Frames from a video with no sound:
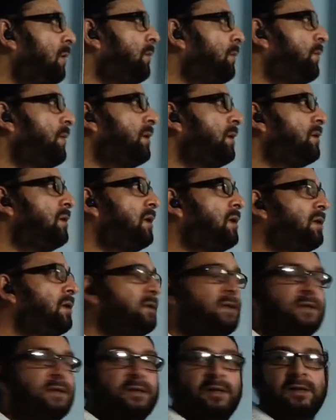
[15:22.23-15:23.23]
Compare their
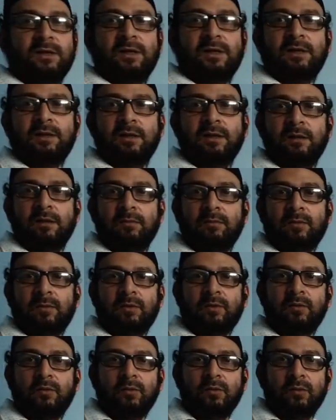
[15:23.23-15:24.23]
resistances, and
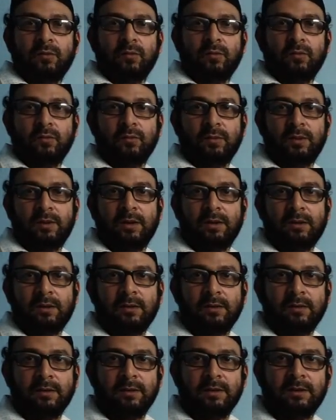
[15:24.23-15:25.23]
number two, their
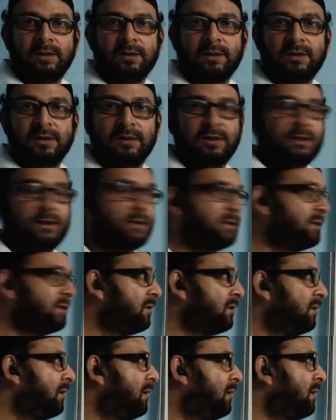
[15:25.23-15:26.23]
resistances.
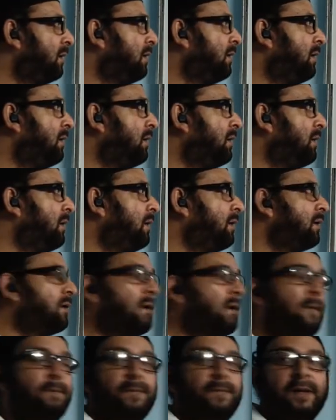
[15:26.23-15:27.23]

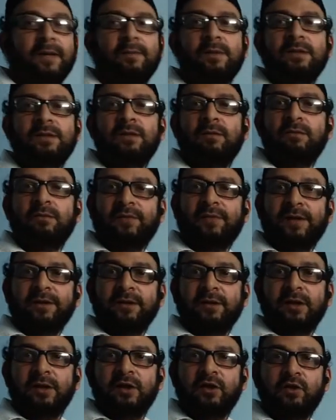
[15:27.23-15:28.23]
Compare means you will
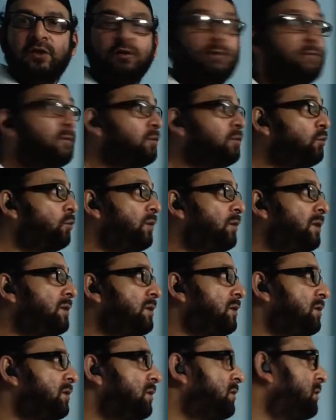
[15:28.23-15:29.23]
find the ratio of the two
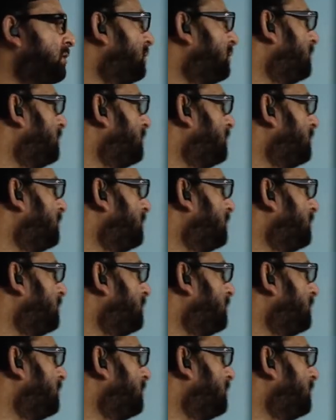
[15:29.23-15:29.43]
cases.